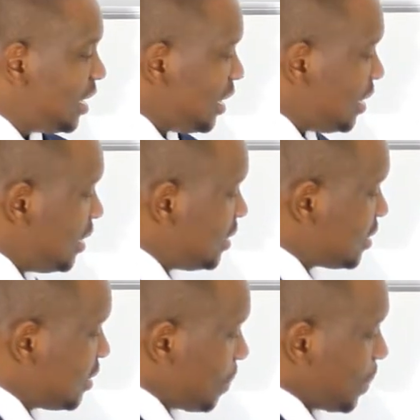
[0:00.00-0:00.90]

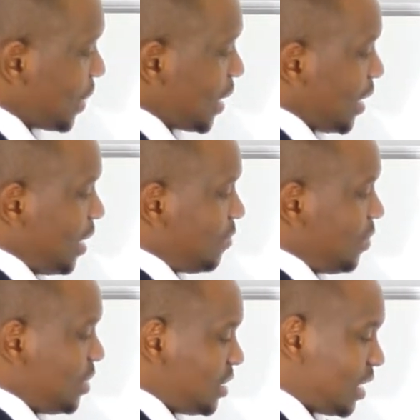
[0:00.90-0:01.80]
Is if
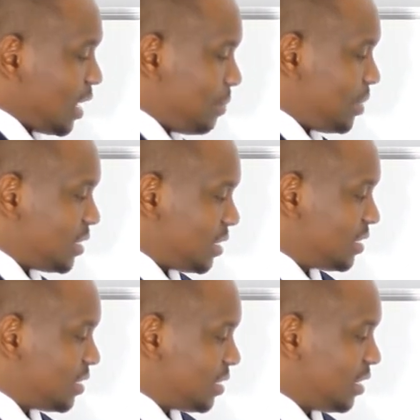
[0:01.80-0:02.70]
this income
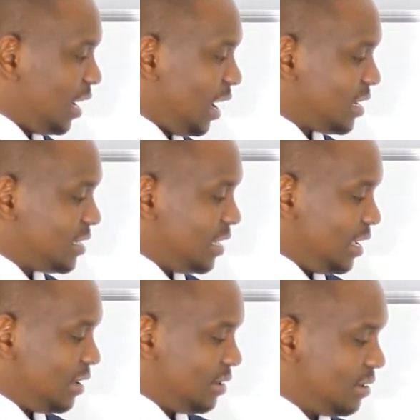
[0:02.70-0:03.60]
is cut,
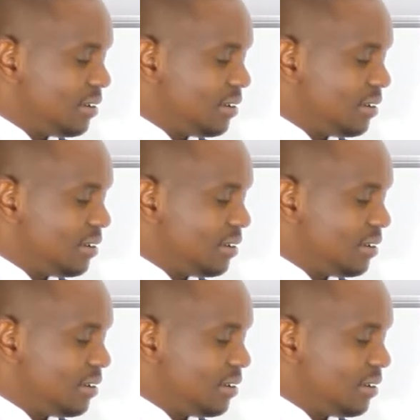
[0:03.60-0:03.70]
then